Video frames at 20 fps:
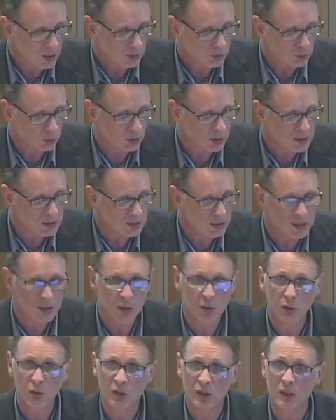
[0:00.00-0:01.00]
the risk is
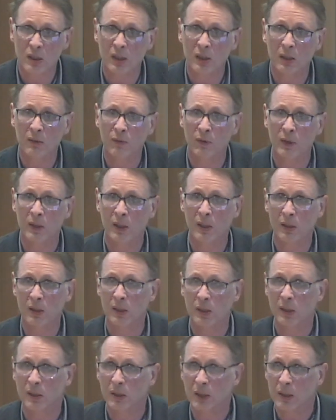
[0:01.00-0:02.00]
not significantly
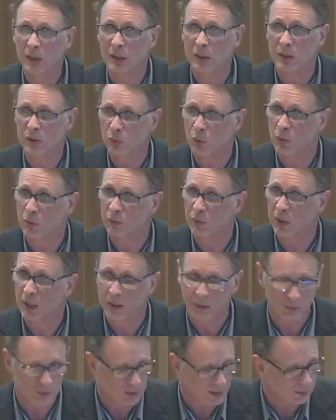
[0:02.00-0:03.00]
increased over
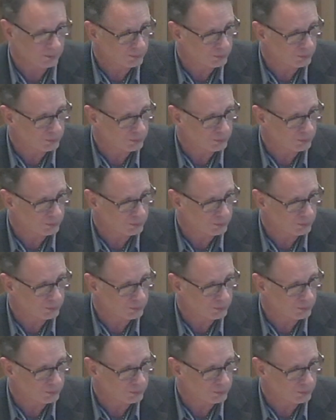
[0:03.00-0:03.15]
lifetime.